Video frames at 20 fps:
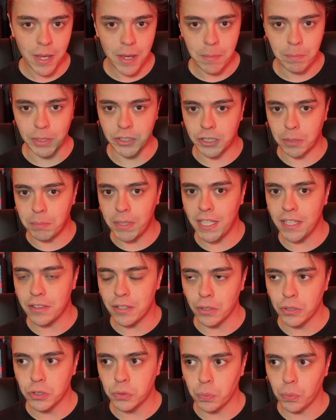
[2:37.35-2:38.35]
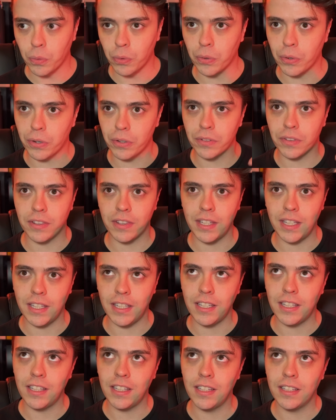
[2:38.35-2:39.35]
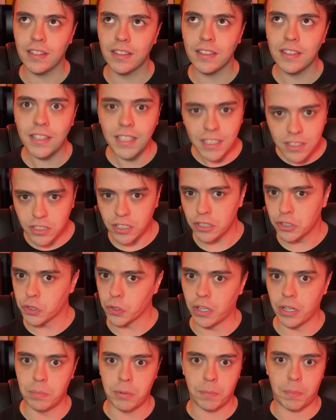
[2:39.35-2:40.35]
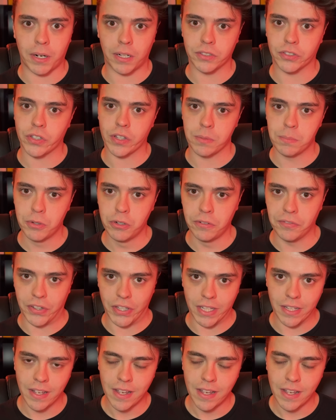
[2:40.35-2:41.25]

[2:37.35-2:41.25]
but to me, those were the least enjoyable parts of the movie.